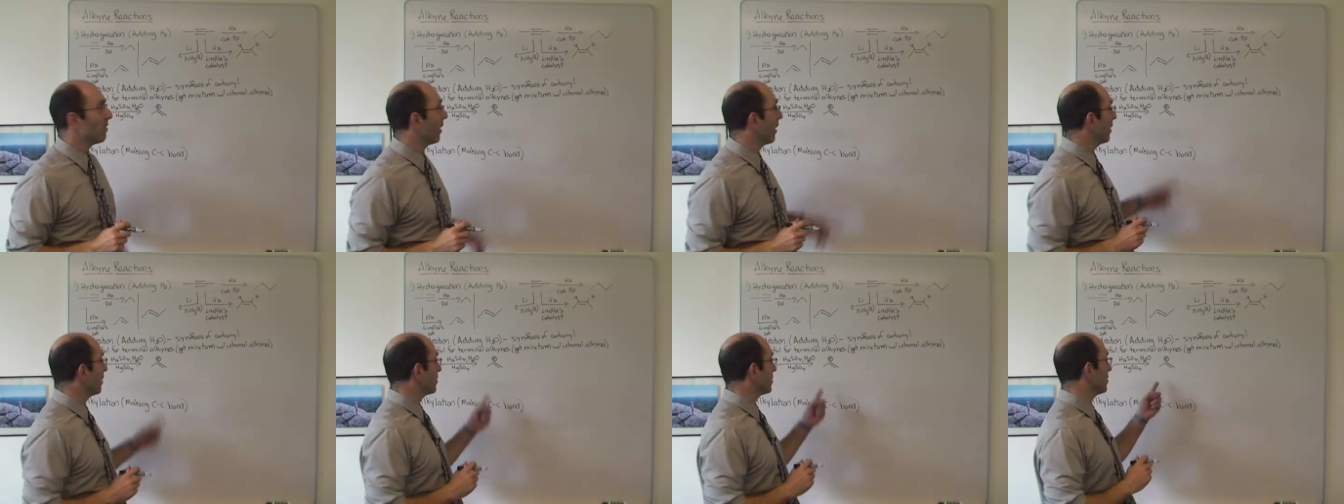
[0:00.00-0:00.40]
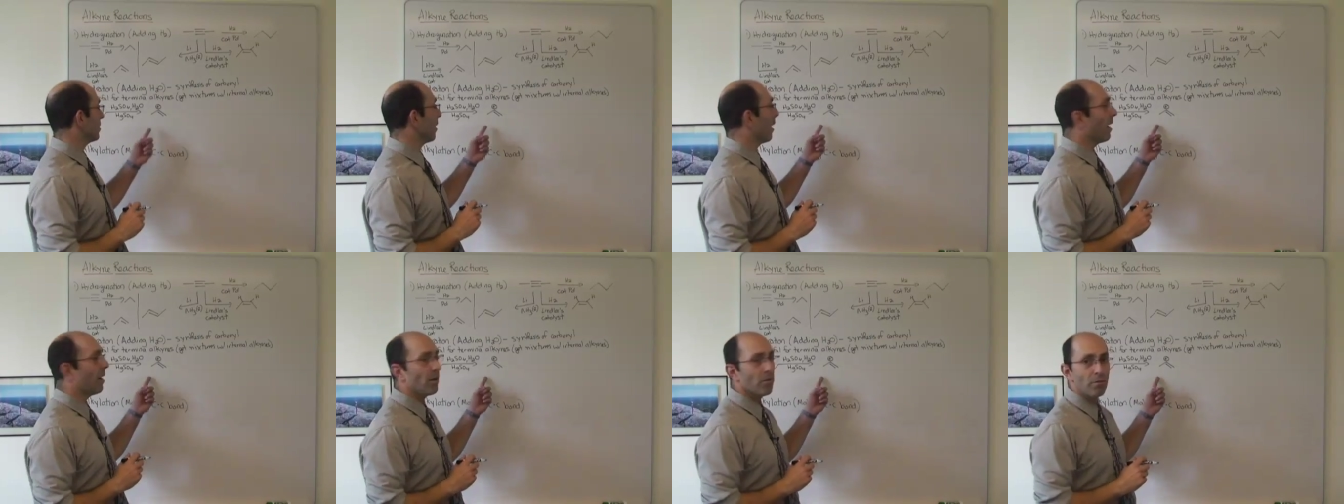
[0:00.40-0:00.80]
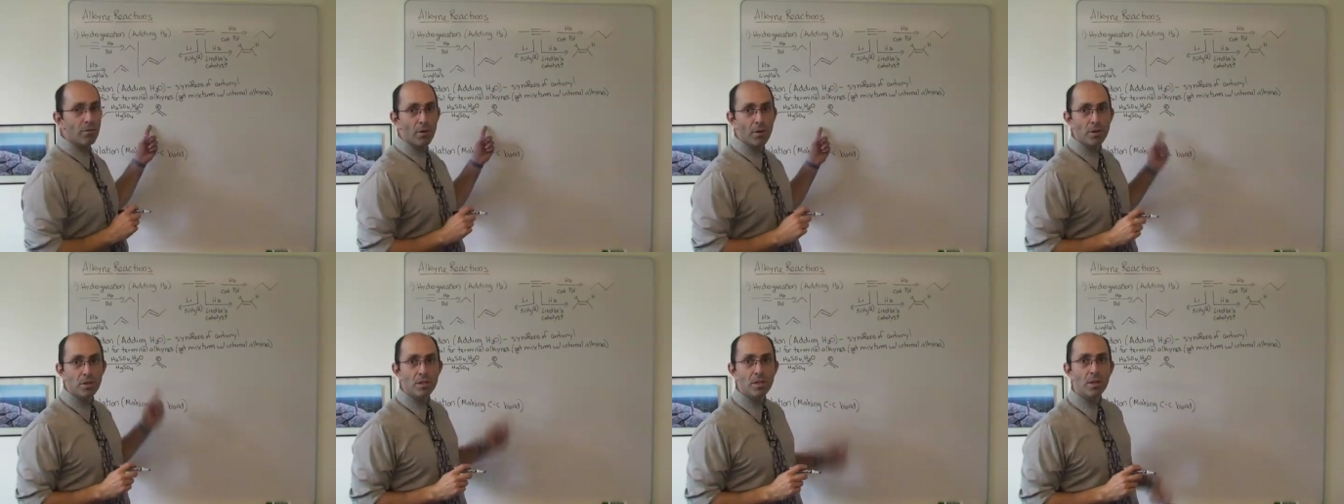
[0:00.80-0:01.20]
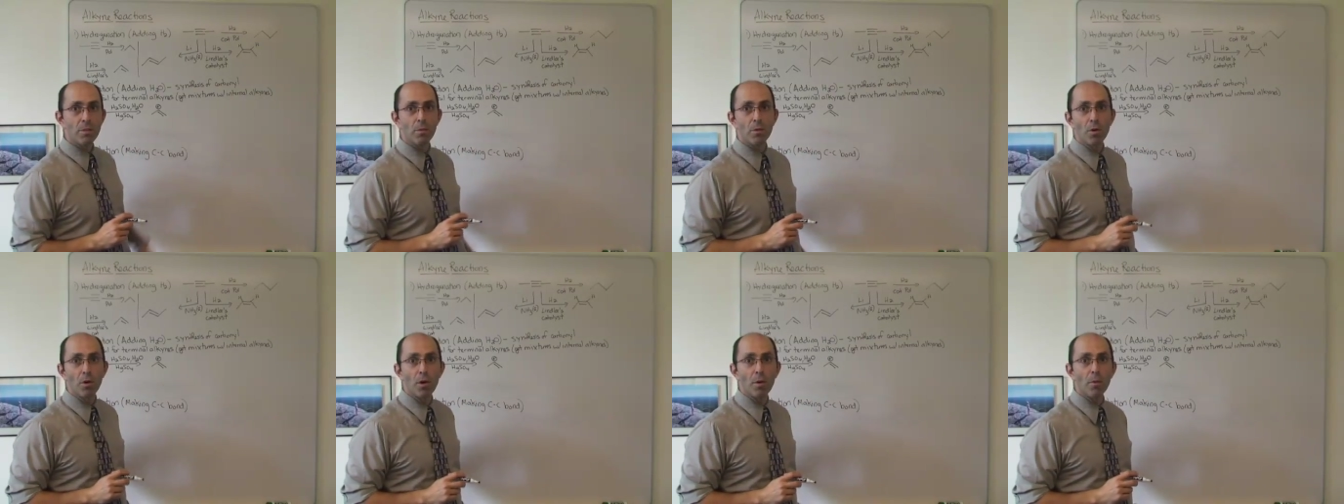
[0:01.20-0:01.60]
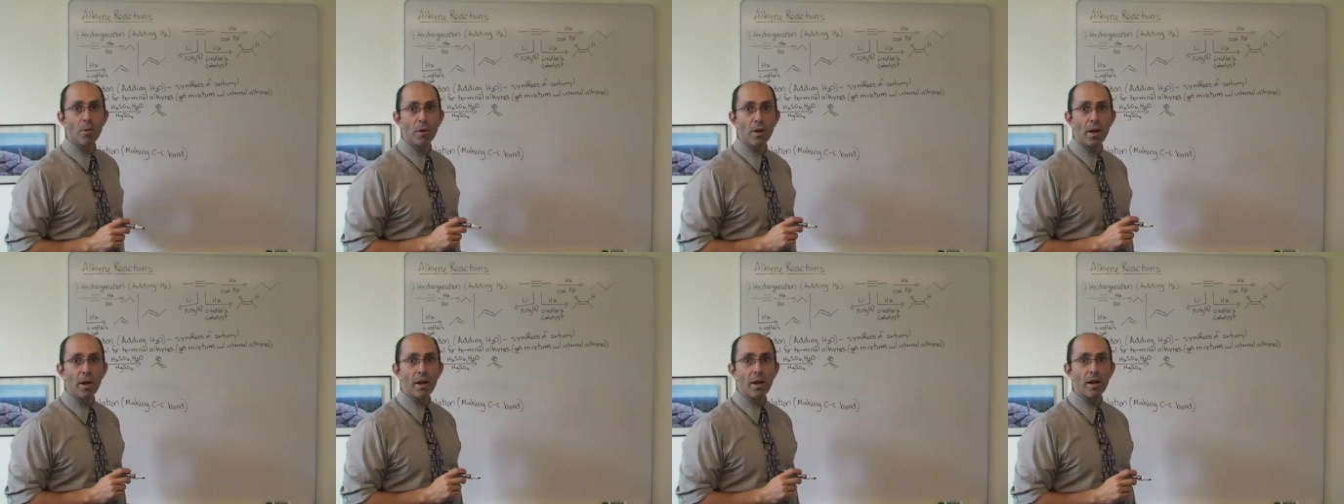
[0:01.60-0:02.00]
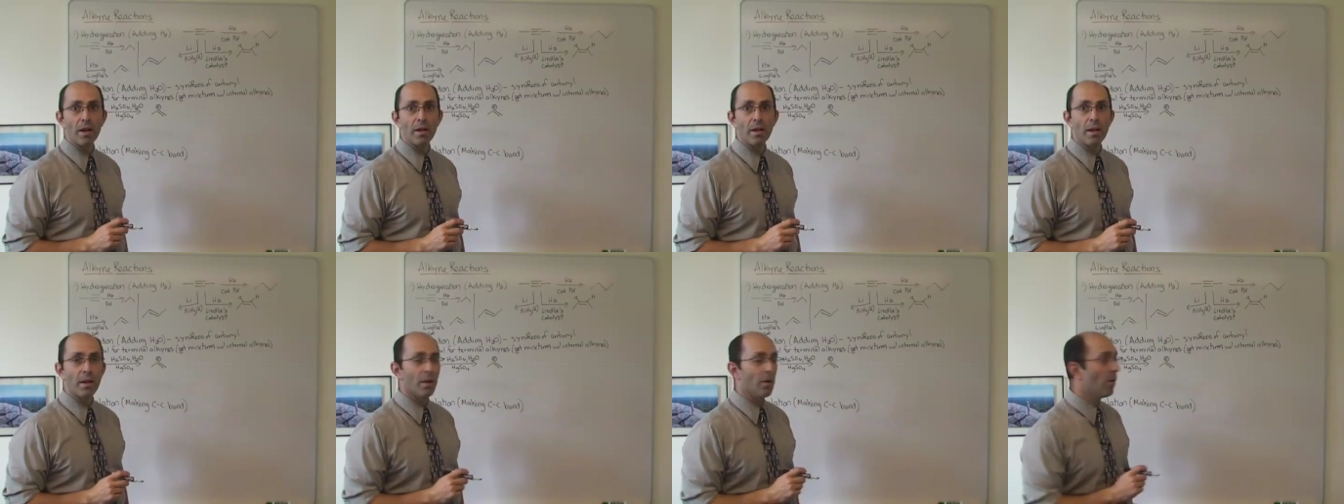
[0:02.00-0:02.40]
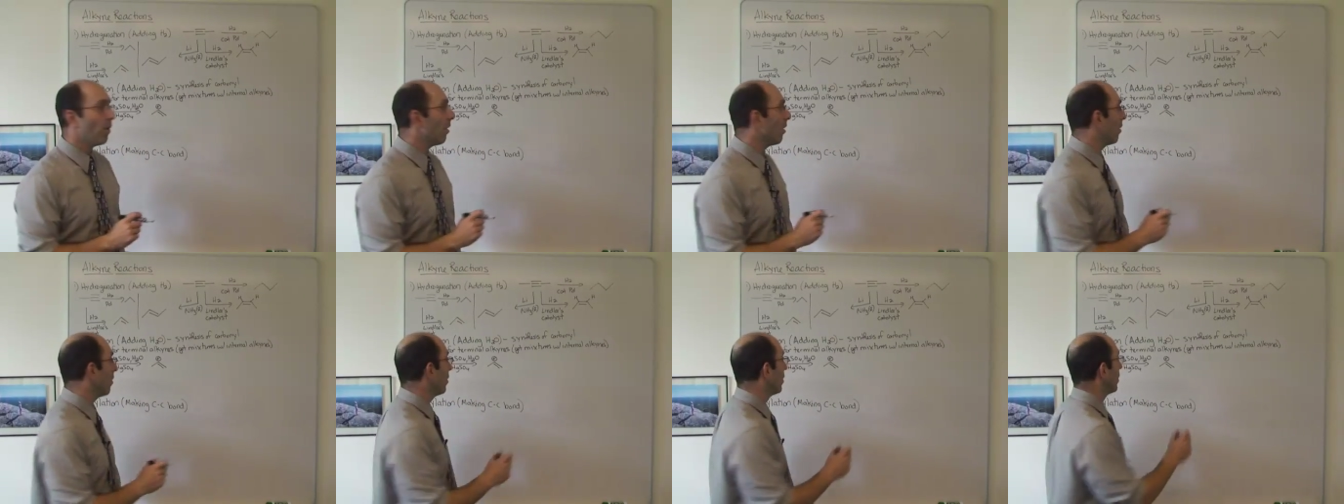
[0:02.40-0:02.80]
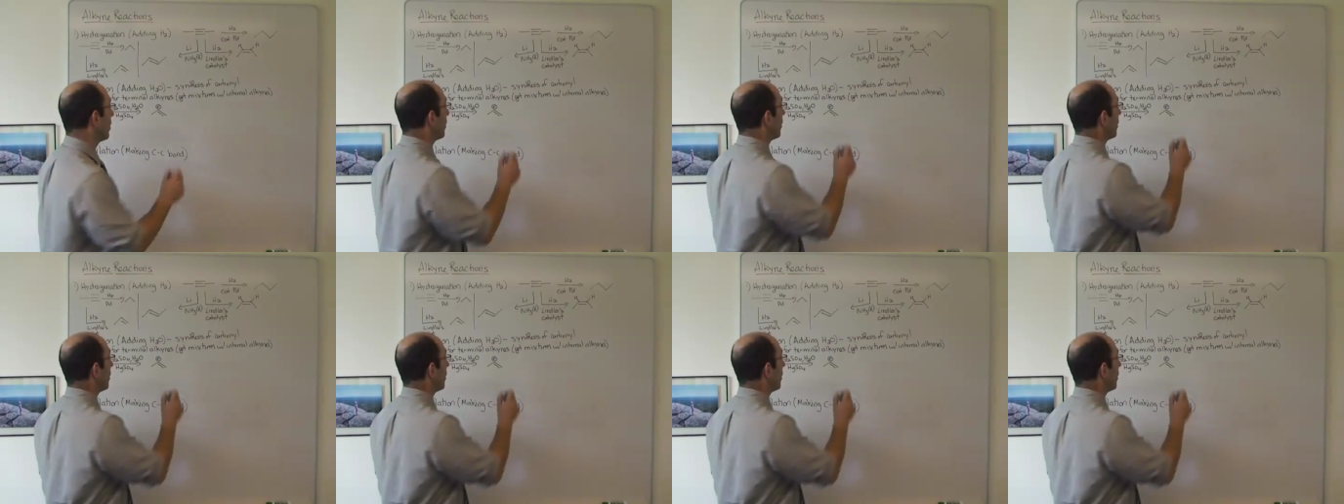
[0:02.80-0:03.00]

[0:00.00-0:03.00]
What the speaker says: That is not a very stable carbocation at all.